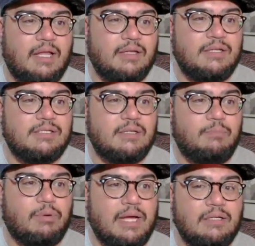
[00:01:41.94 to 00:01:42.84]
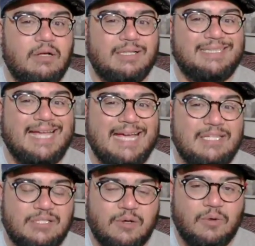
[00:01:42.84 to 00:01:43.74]
There's a brand called
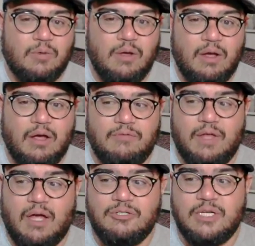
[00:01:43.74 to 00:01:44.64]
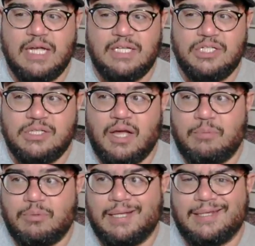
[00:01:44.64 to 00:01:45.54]
Daiso of the 100 yen
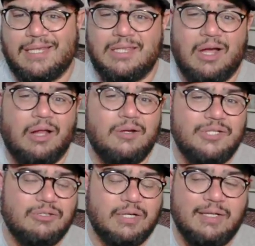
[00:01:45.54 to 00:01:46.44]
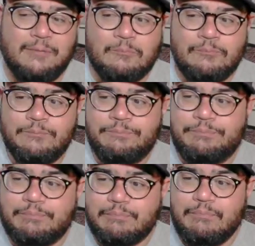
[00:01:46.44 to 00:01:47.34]
shop, or like the Dollar Tree.
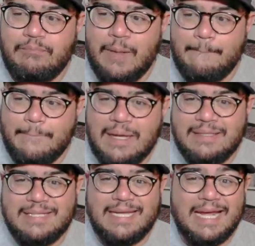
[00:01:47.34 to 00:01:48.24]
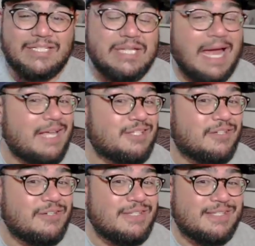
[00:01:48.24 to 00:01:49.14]
But it actually has
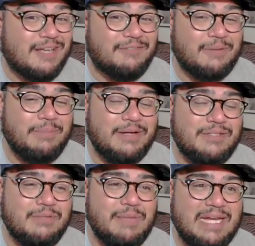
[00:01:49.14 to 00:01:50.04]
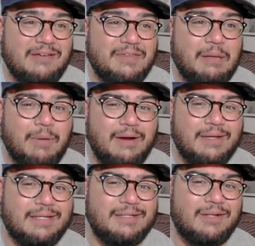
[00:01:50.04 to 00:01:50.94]
good stuff compared to many of the
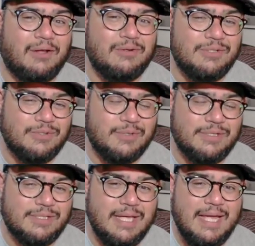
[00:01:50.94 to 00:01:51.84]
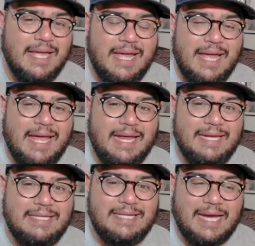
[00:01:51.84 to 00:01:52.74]
American dollar stores.
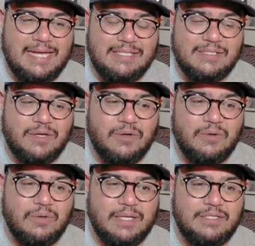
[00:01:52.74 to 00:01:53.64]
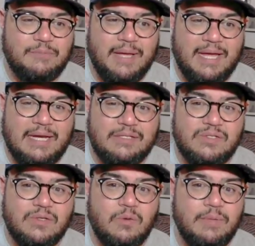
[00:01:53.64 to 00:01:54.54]
And Daiso in Japan has
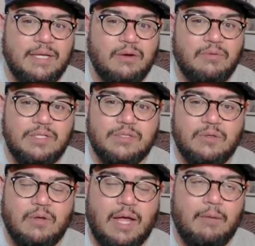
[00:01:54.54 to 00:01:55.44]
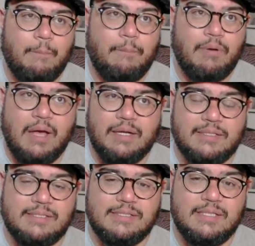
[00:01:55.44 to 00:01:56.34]
so many original
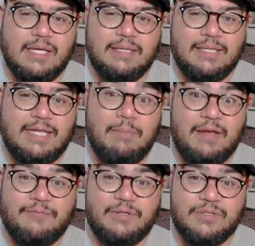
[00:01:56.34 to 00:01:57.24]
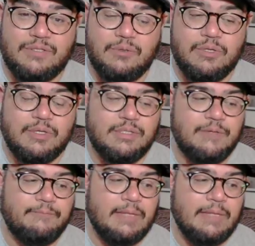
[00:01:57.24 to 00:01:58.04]
products that they make for their stores.